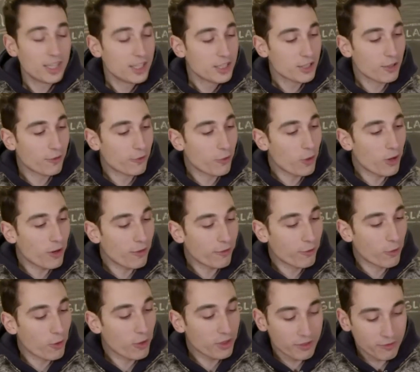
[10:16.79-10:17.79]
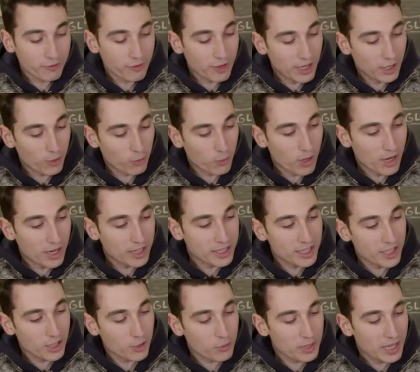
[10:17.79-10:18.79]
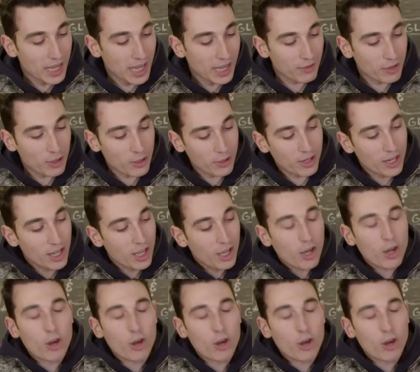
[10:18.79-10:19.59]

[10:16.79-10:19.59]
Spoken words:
So for our fourth and final wine here, we have our